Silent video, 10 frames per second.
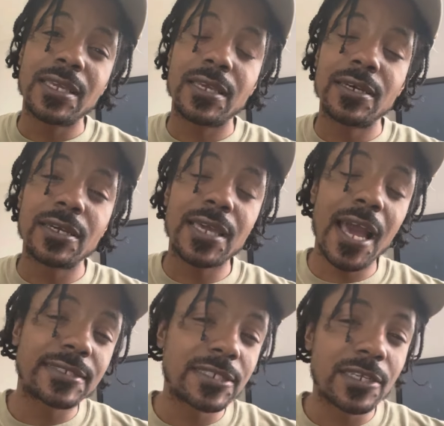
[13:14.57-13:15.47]
uh,
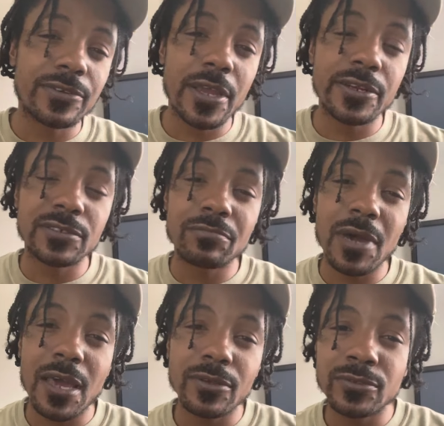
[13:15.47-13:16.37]
content creators,
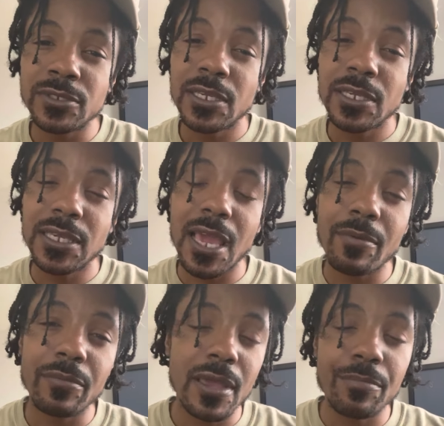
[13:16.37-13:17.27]
models,
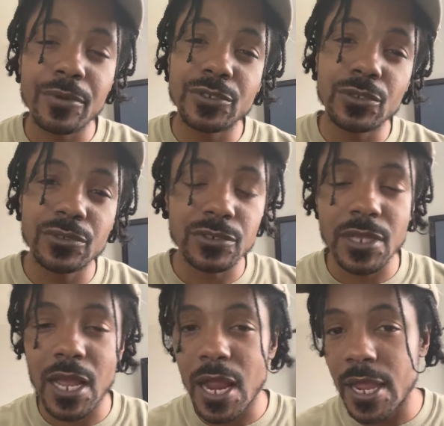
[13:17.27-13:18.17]
cameraman, producers.
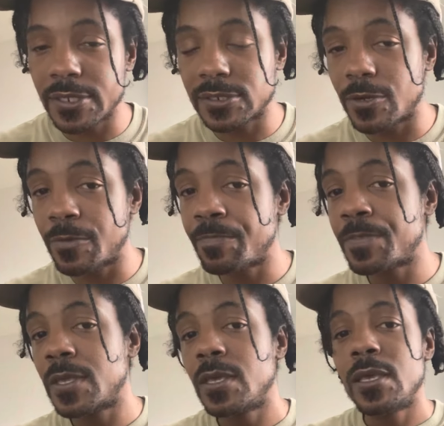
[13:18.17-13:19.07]
All right, so
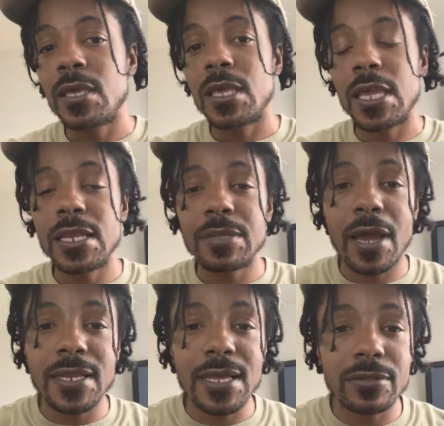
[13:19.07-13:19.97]

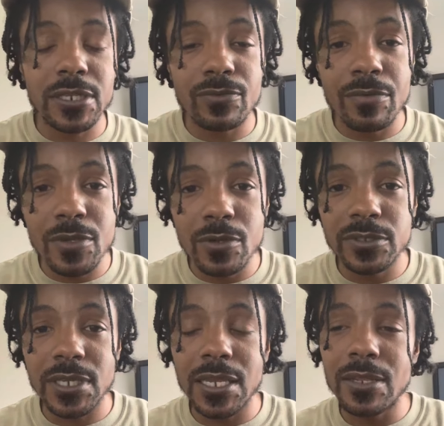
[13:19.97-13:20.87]
anybody out there with
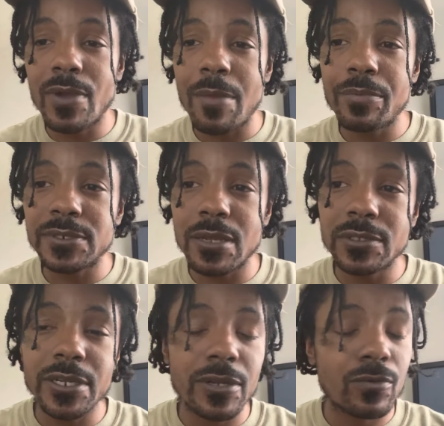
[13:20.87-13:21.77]
music, any rappers out
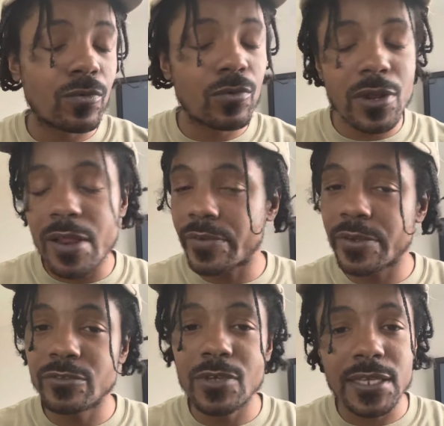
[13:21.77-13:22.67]
there, wherever
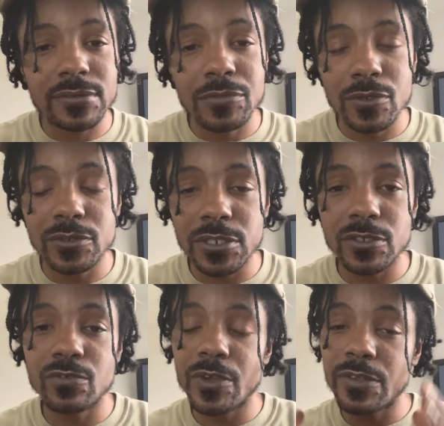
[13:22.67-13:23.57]
you got some music,
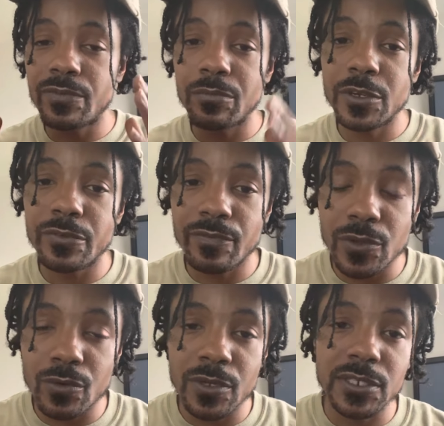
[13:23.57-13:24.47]
you ready for me to
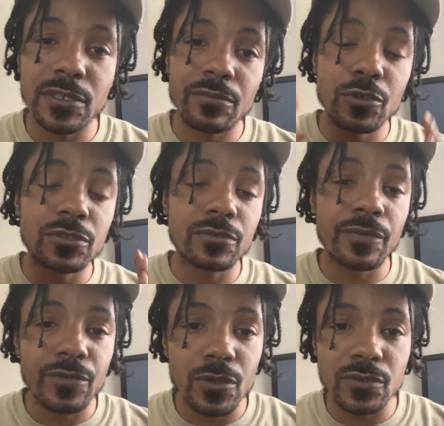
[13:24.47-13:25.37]
review it? Music
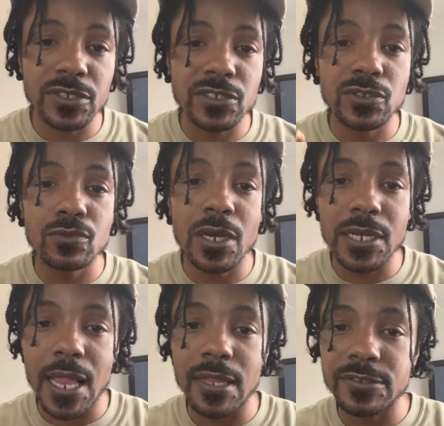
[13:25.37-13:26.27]
reviews is two
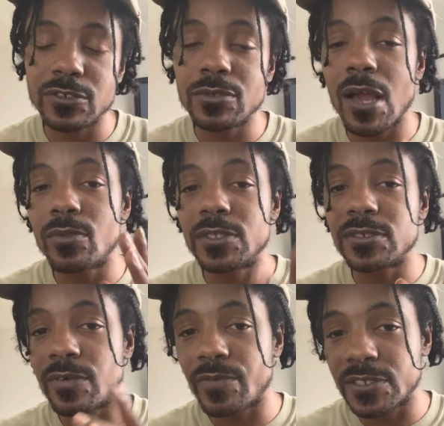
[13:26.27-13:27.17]
hundred dollars. You're not willing
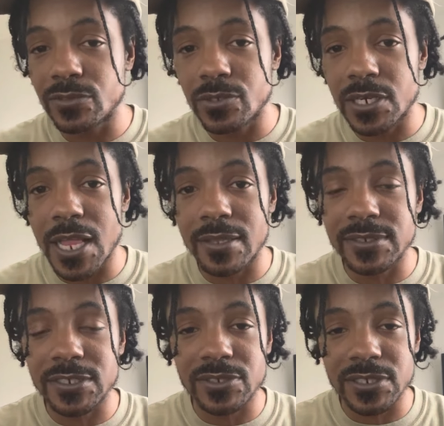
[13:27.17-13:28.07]
to invest two hundred dollars
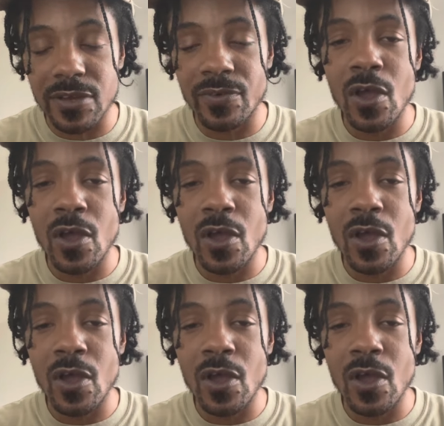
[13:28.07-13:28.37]
in yourself.